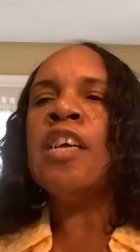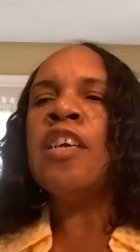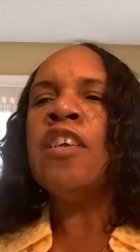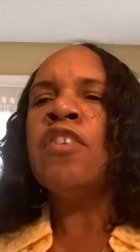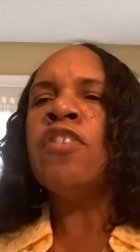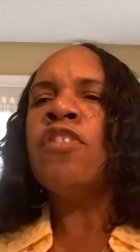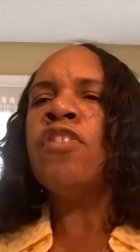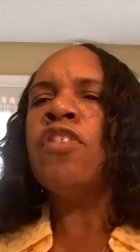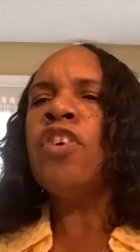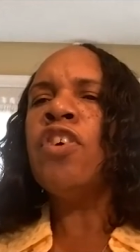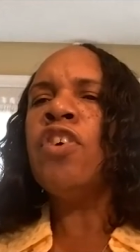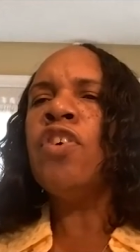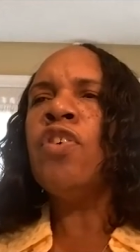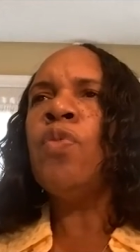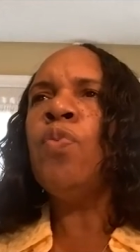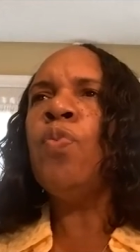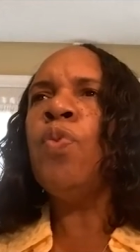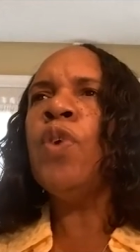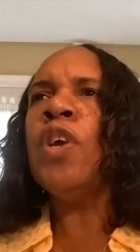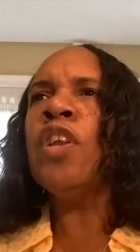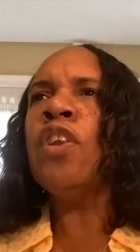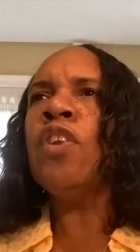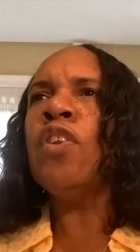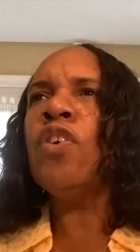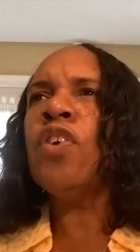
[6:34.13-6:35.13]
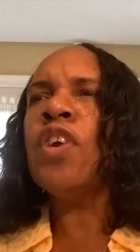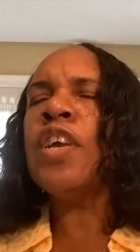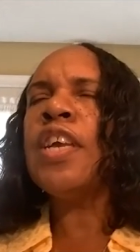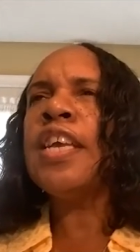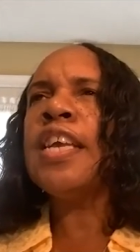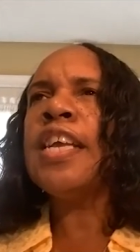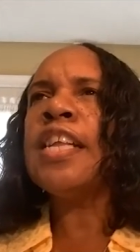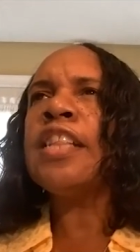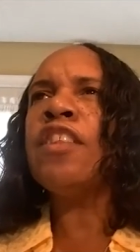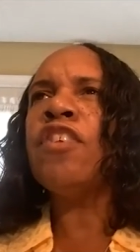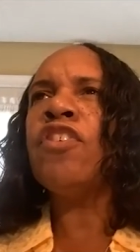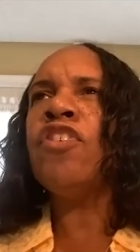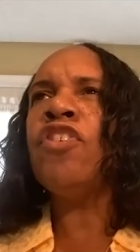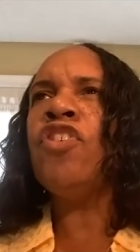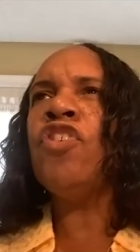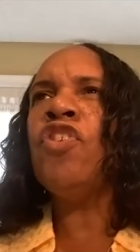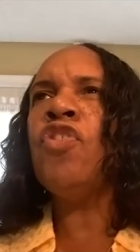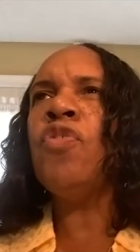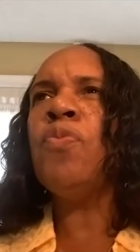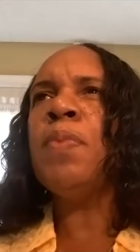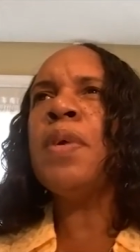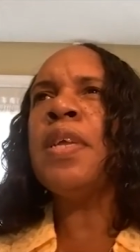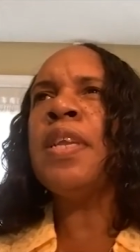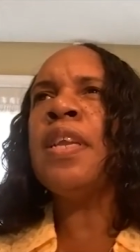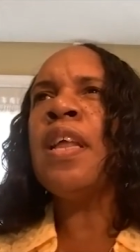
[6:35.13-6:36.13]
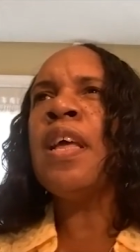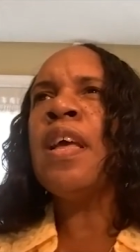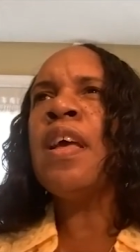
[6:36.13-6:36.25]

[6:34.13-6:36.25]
So okay. we're looking at the human